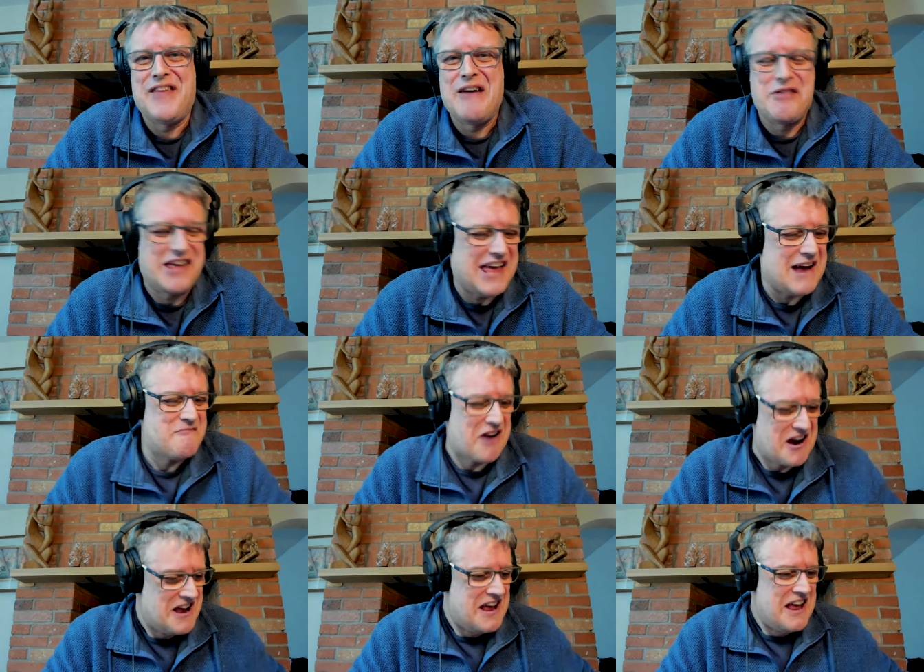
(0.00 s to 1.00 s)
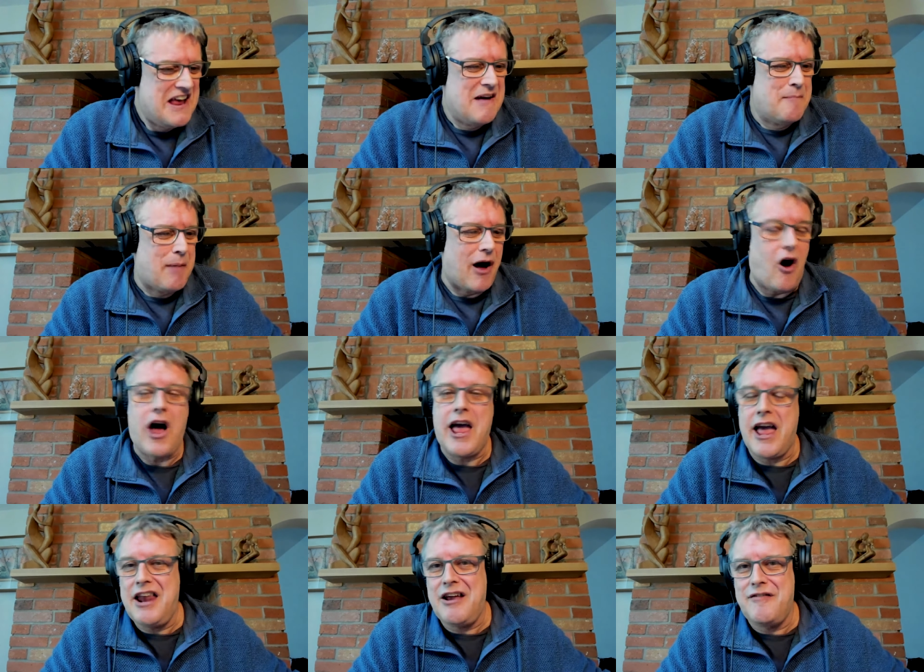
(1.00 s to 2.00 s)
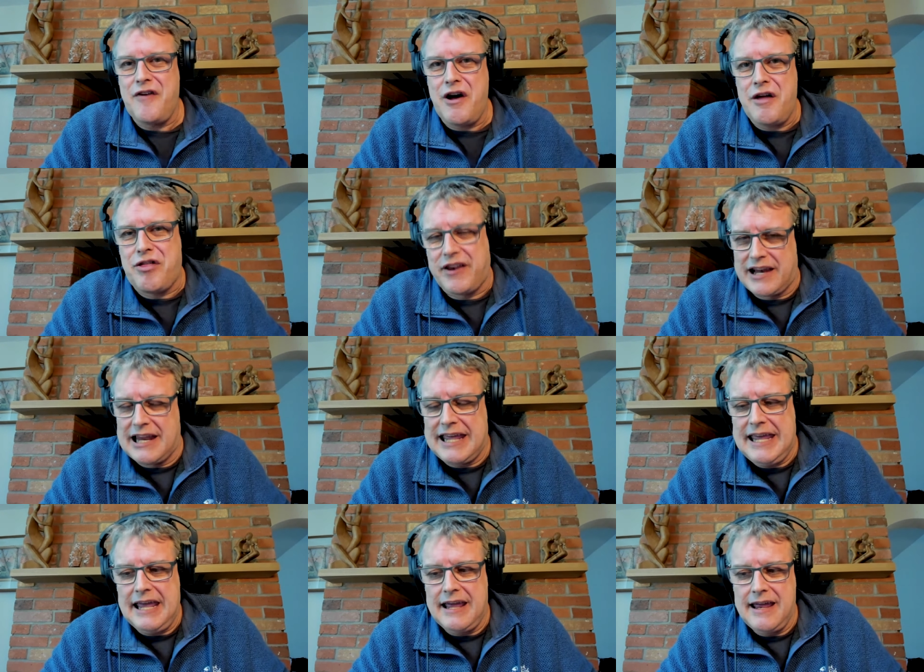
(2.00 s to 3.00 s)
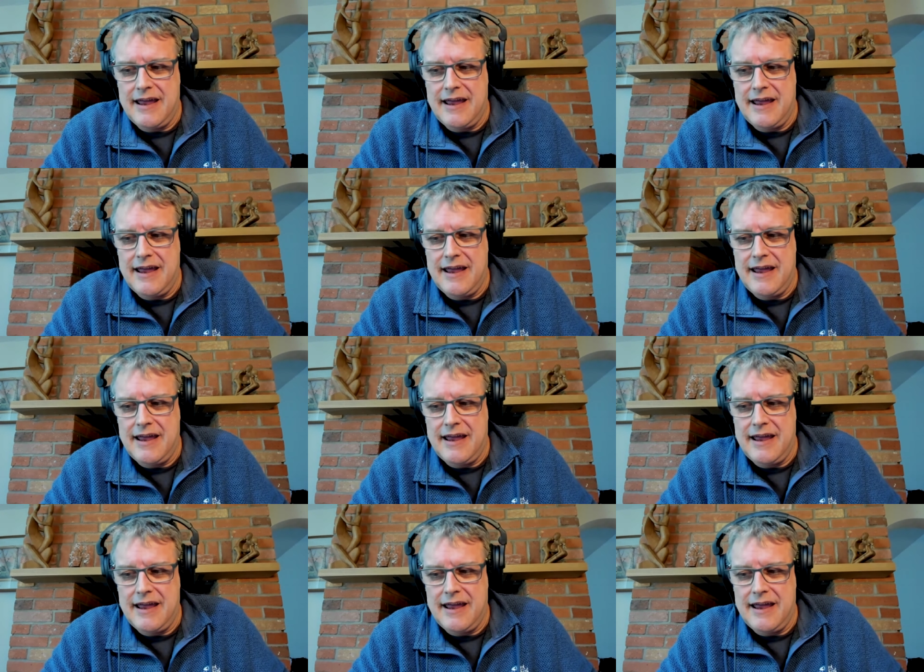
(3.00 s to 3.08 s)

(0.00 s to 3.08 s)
there with a the camera, but I inadvertently